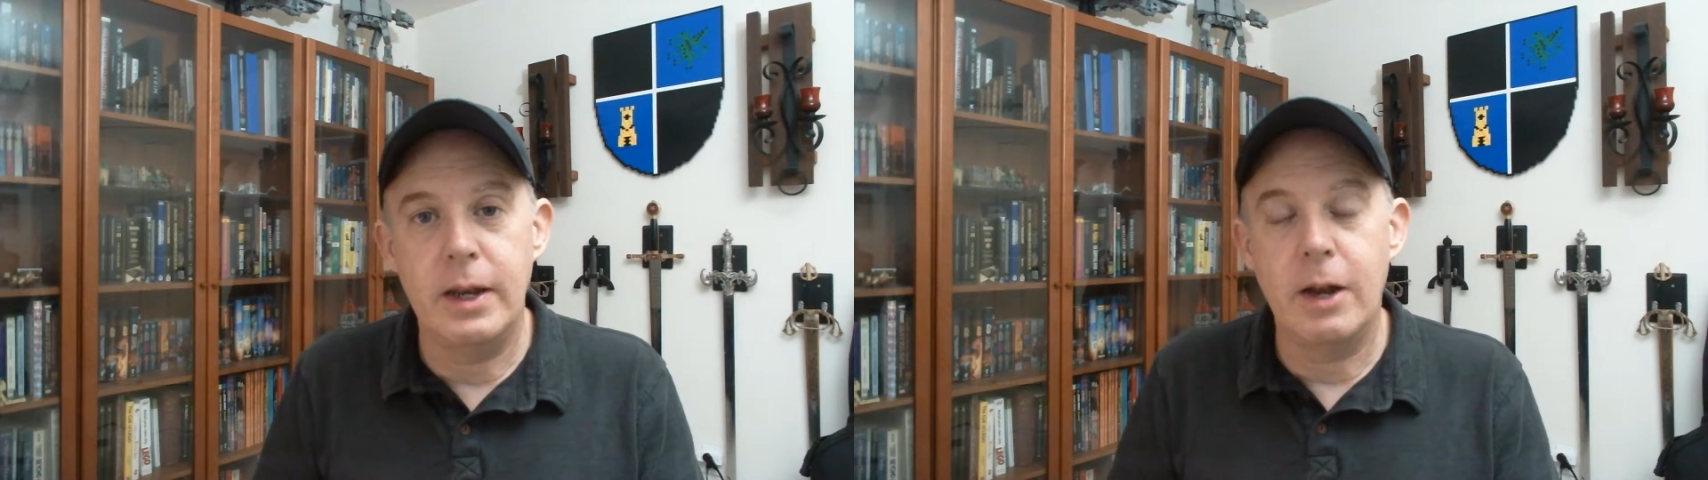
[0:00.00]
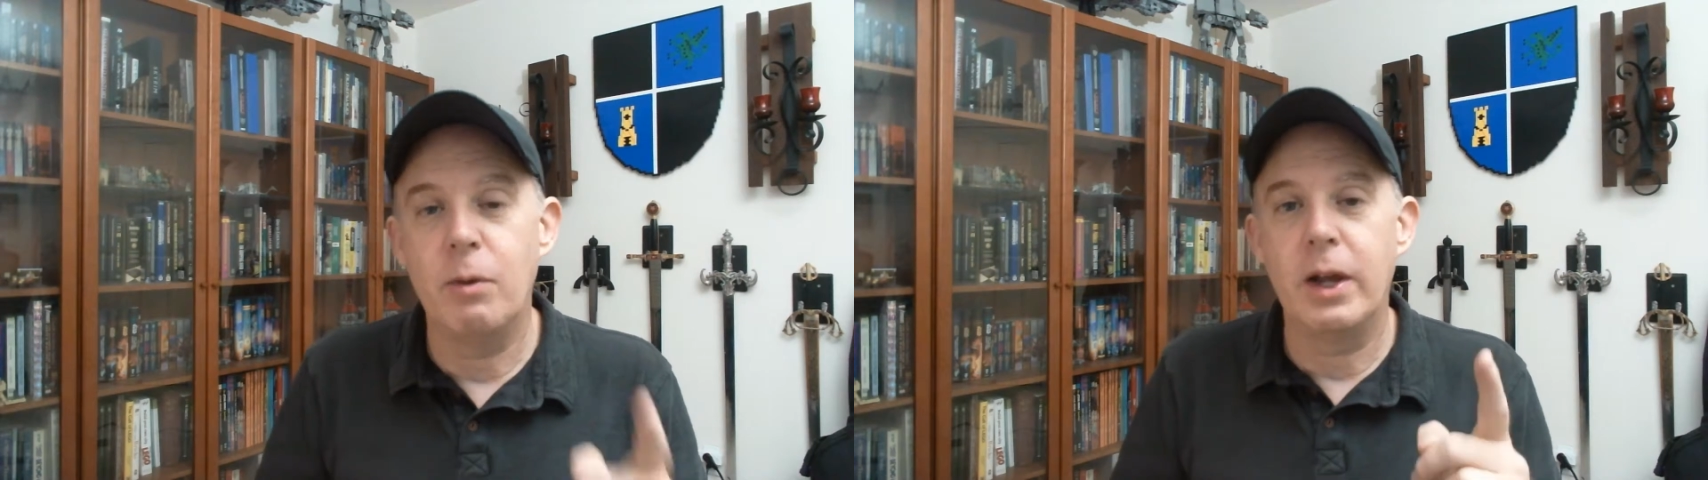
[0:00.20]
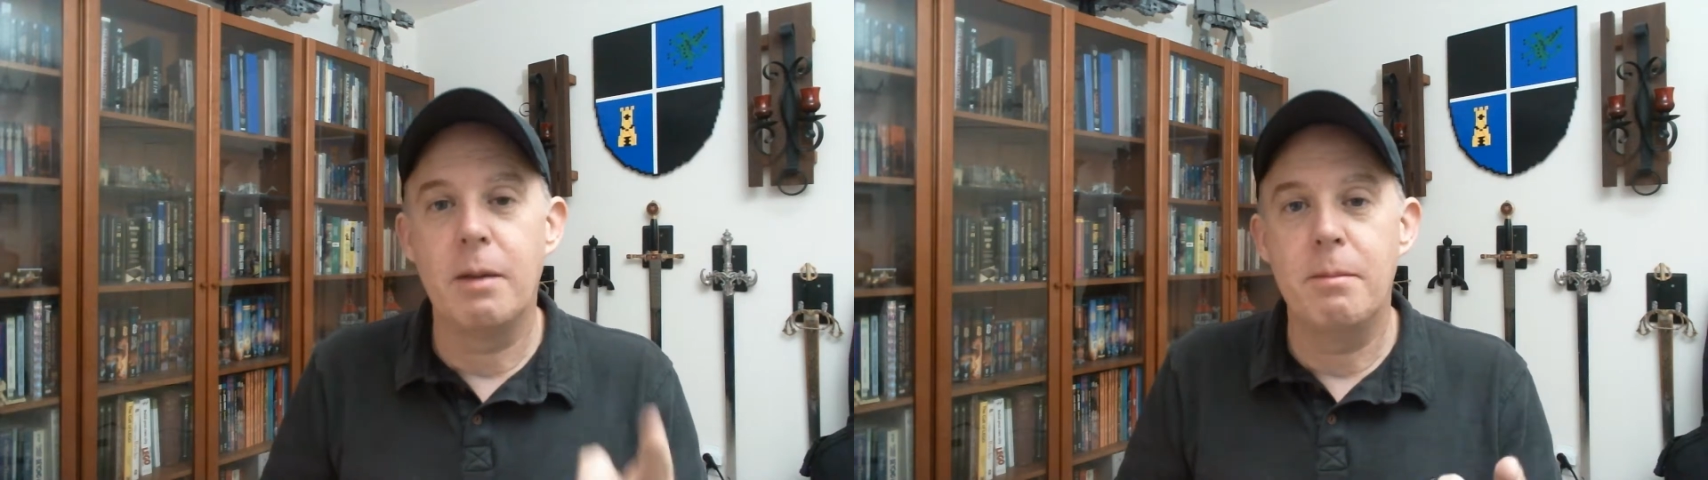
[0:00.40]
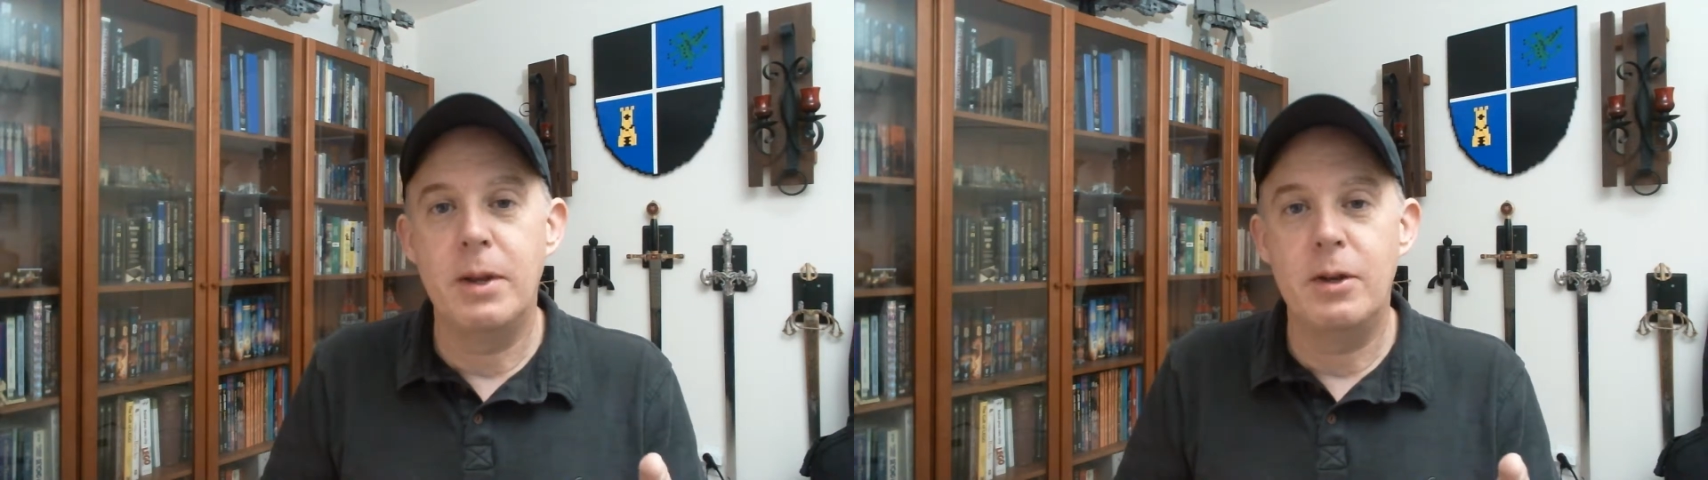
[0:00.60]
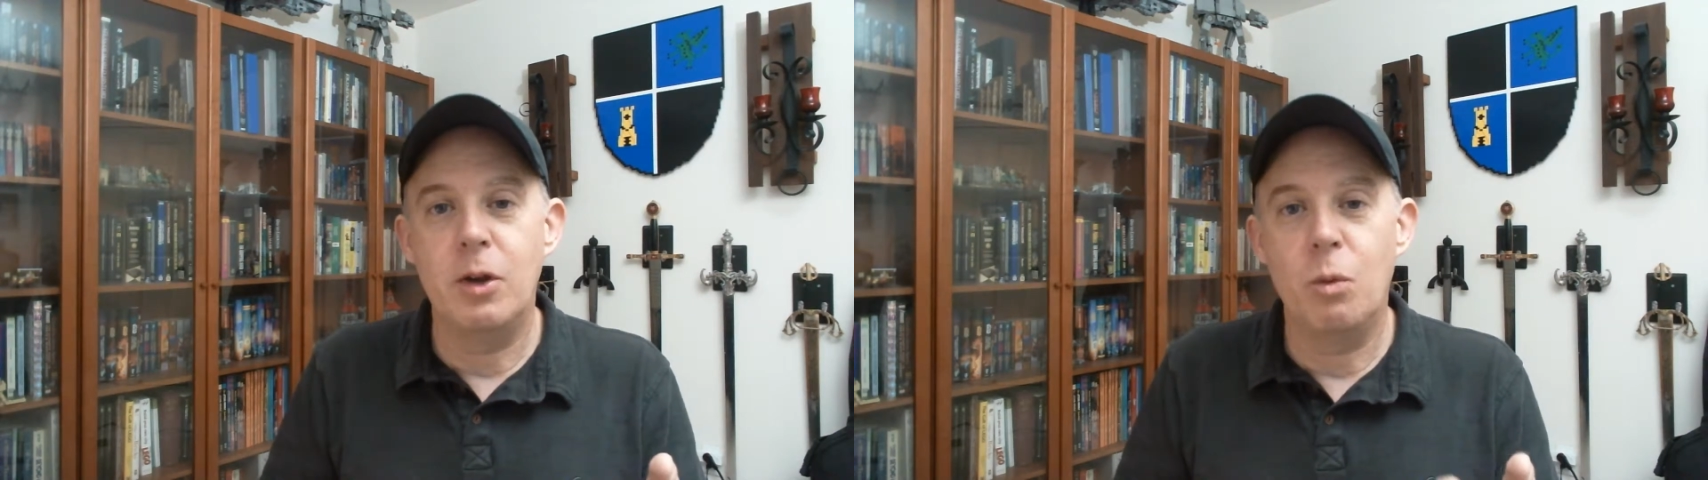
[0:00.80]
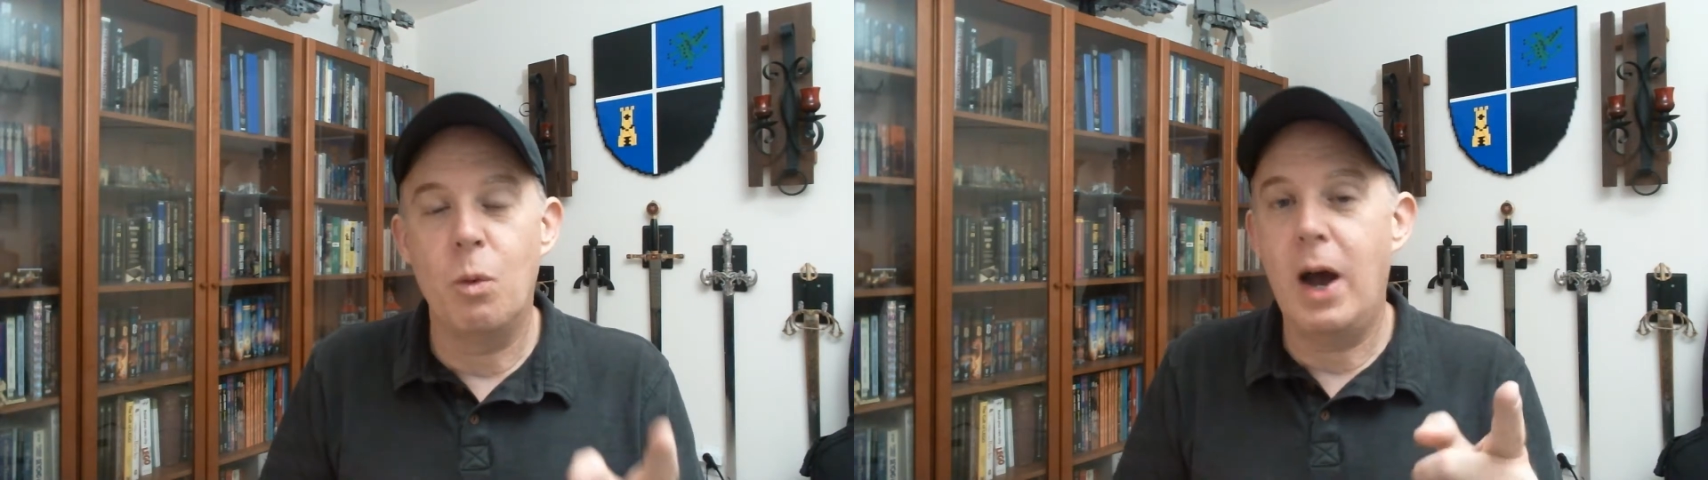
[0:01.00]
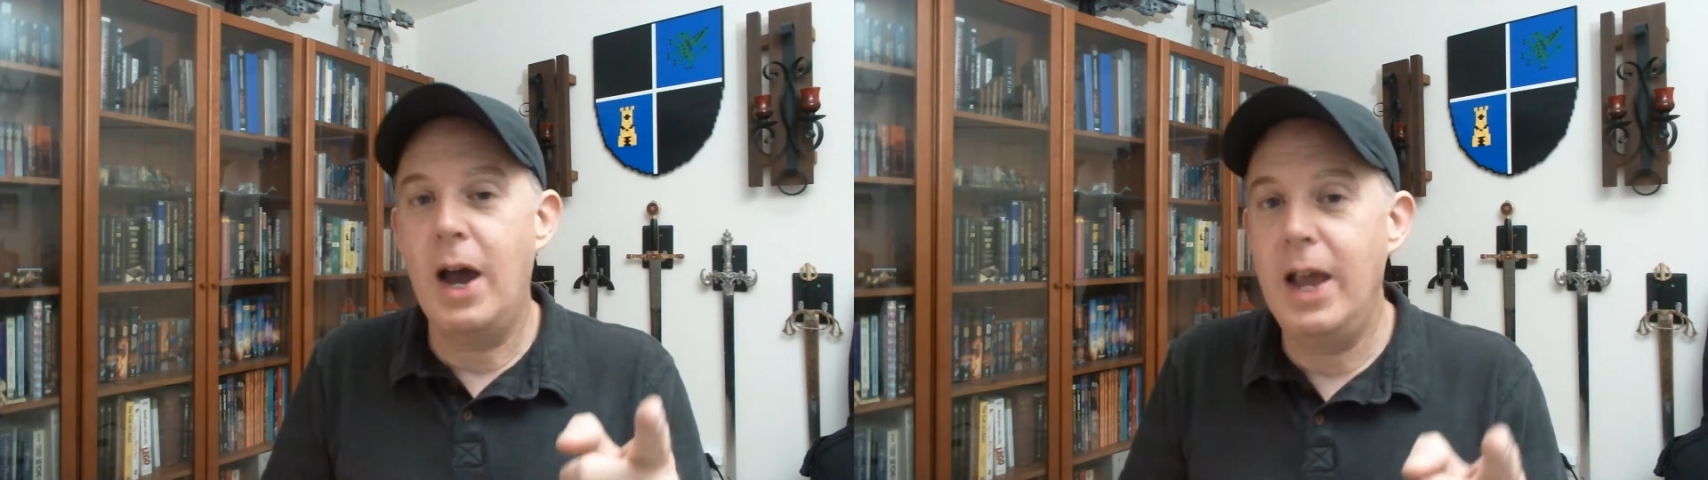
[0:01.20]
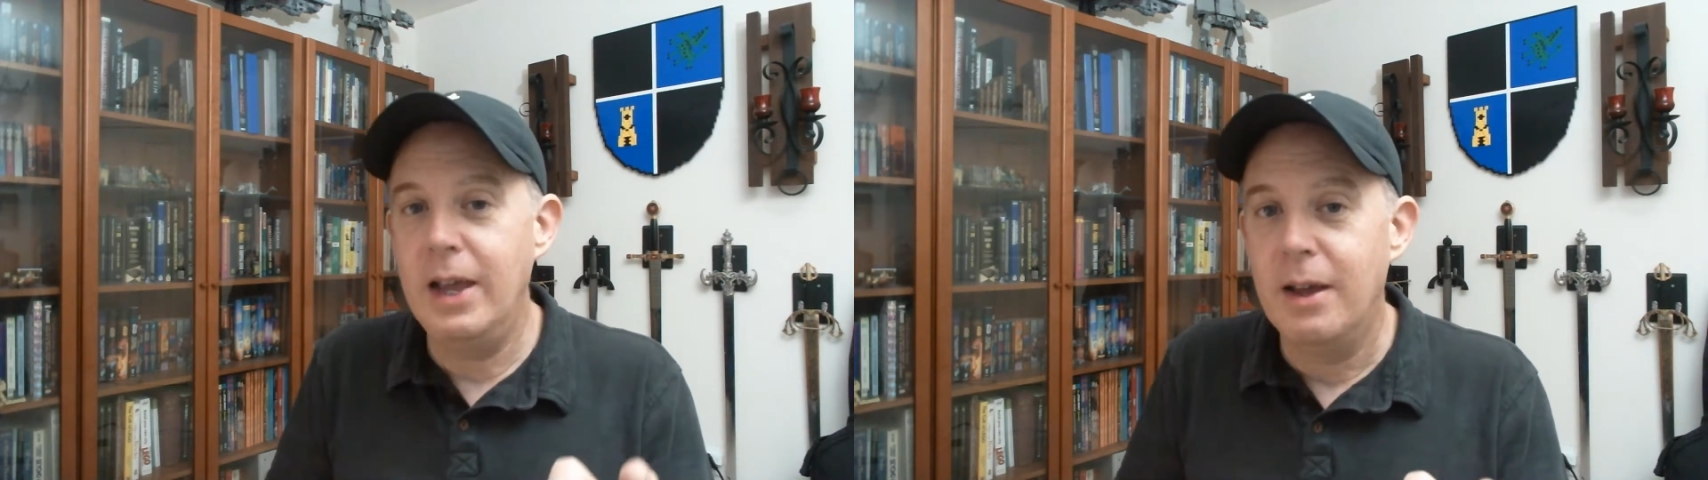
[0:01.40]
And I recommend it.
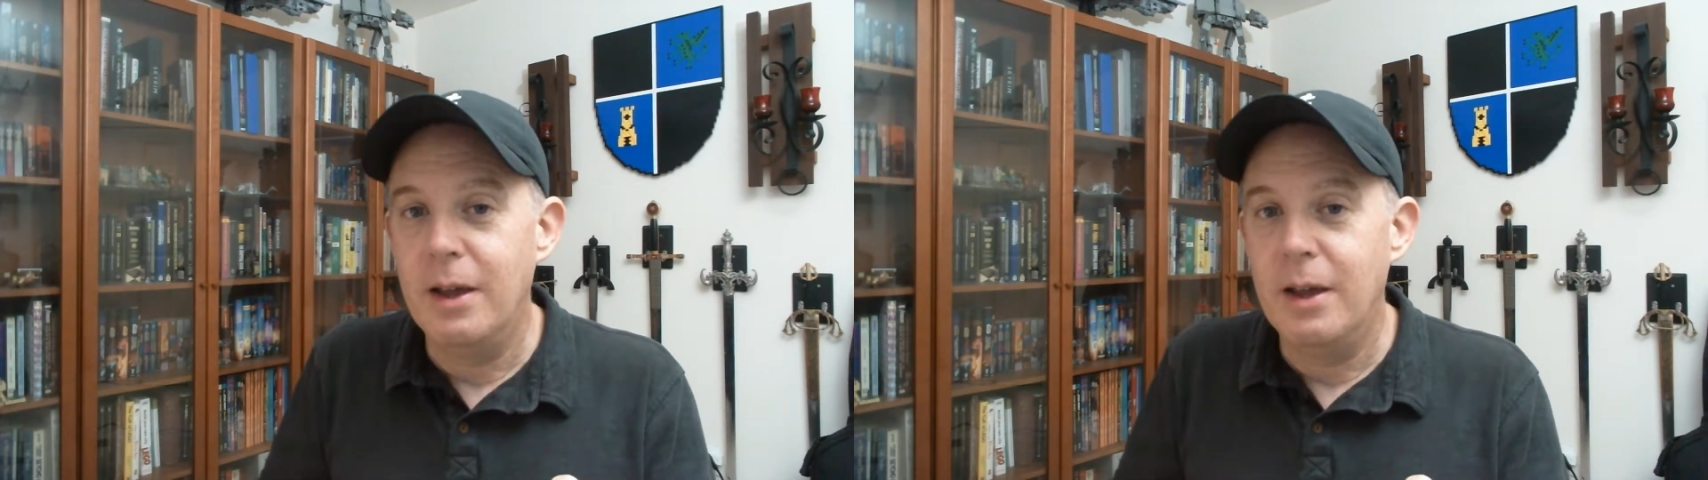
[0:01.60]
Why?